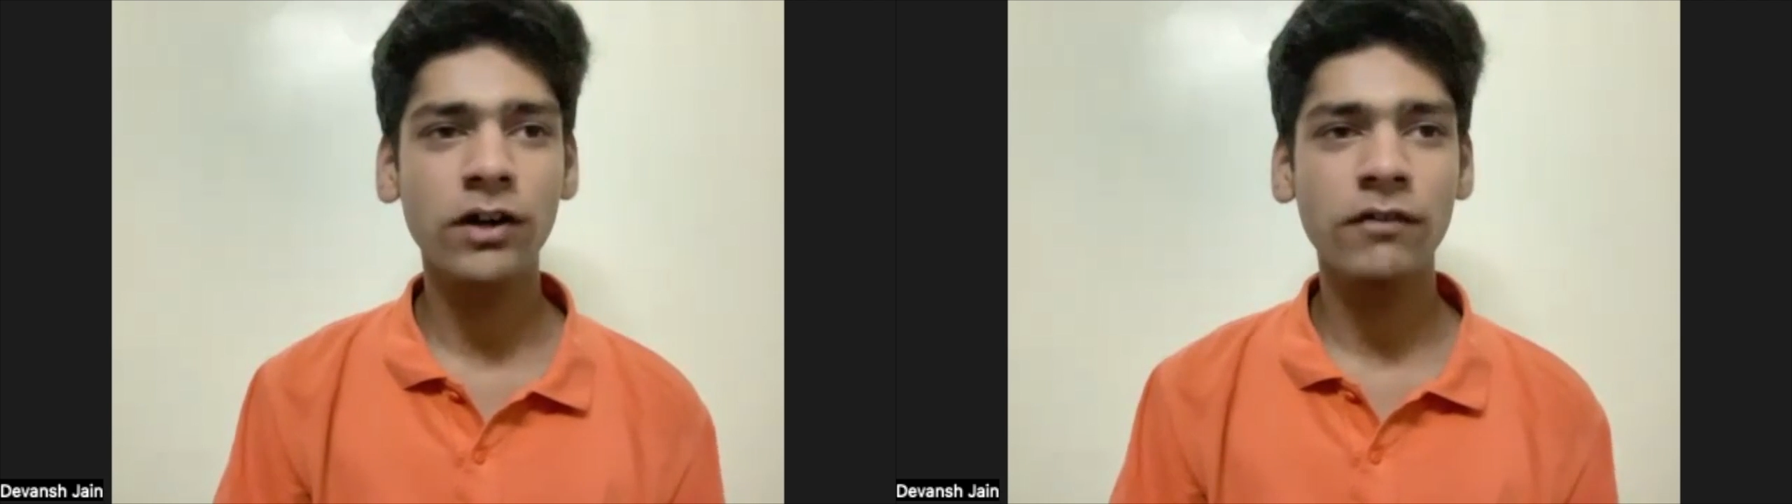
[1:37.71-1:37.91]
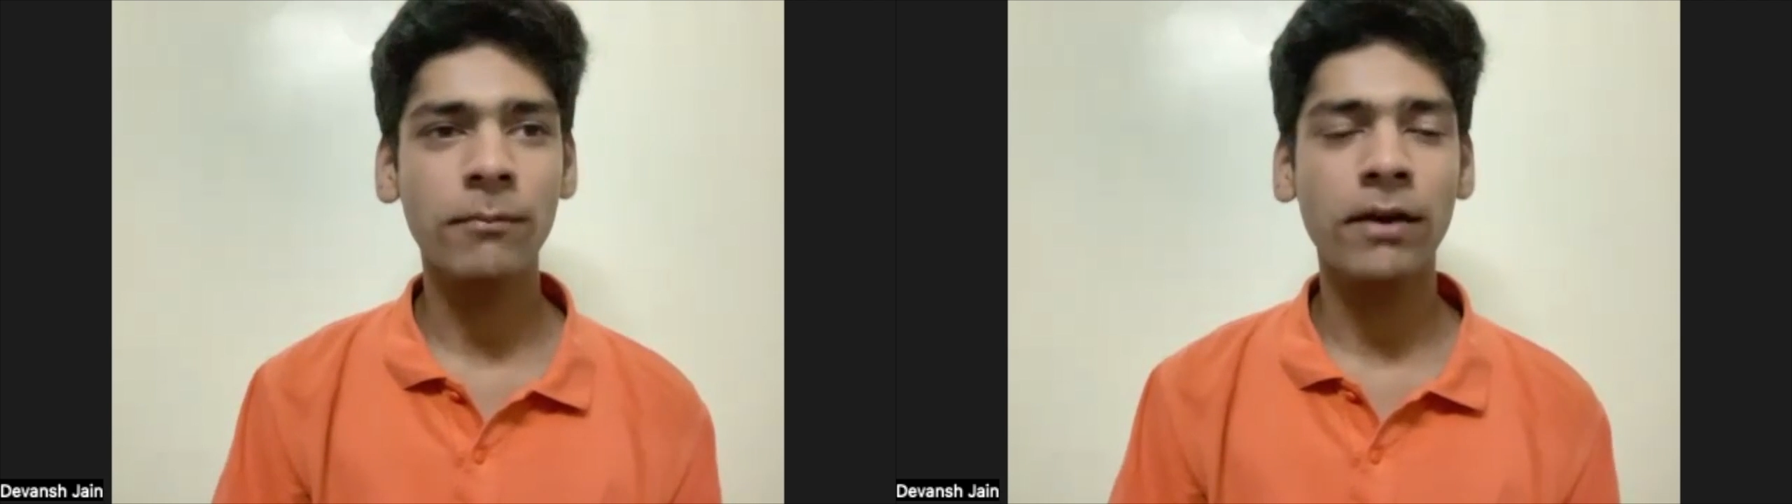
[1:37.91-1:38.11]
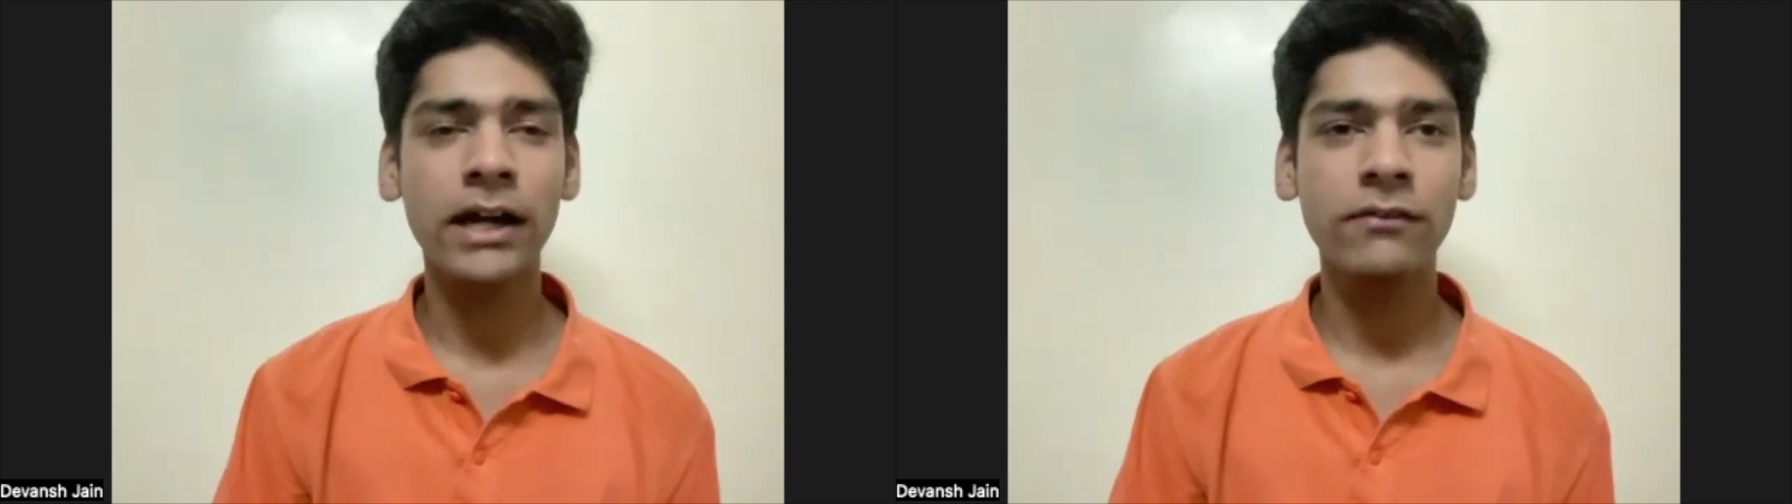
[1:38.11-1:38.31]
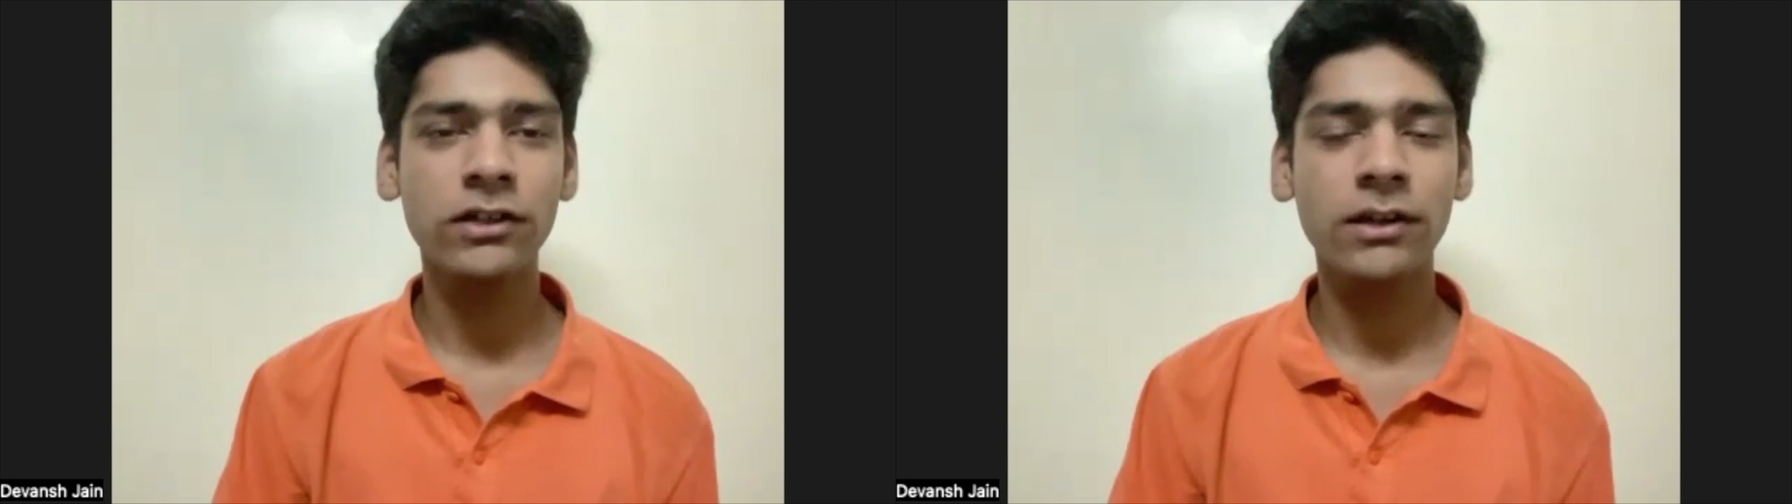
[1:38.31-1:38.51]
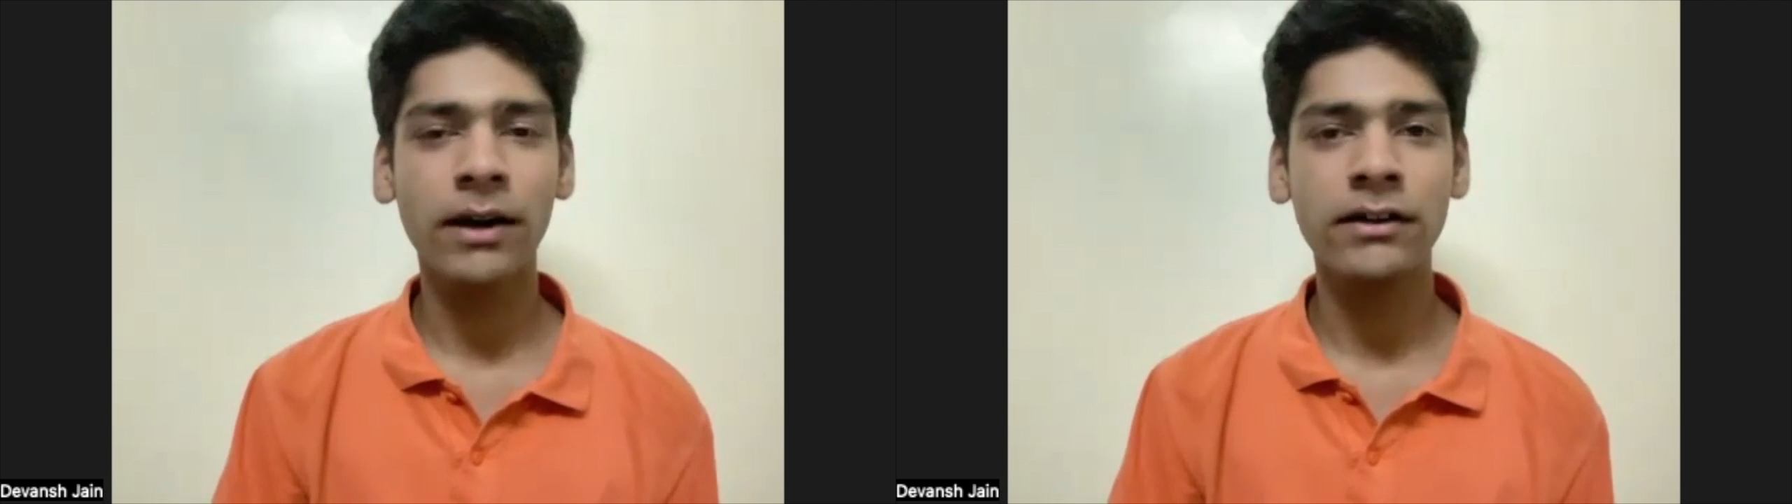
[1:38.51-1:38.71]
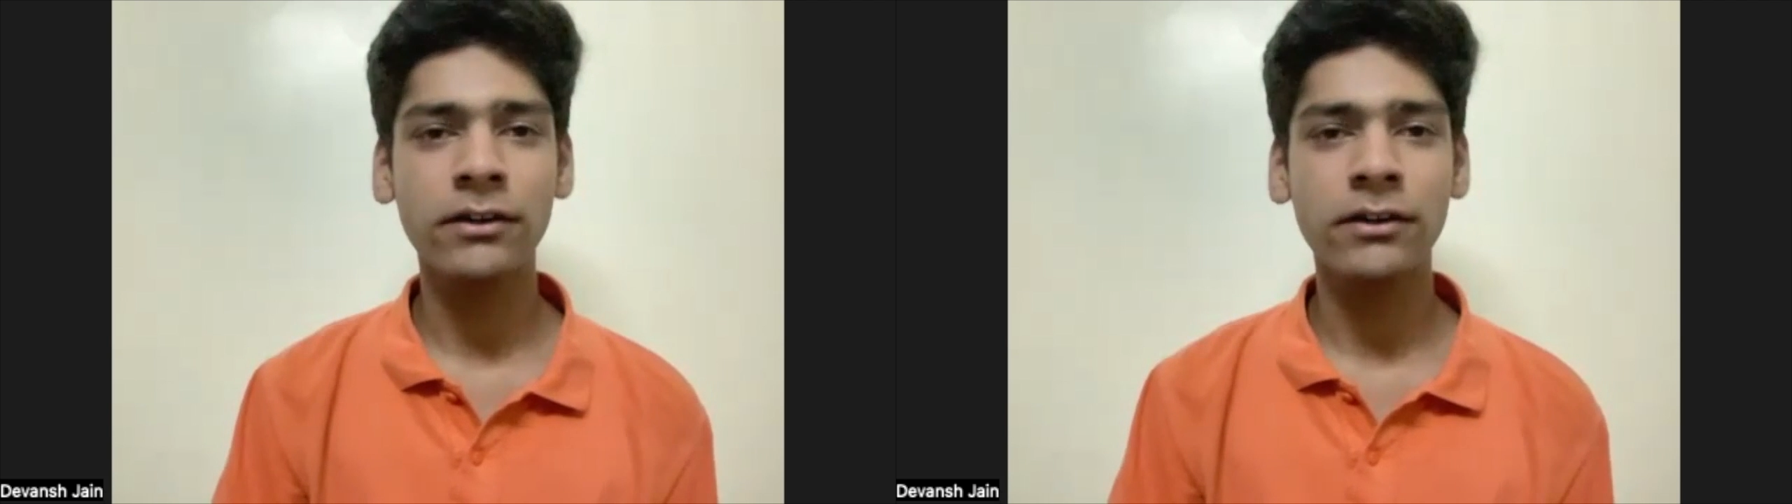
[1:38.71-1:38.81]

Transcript: have applied for the minor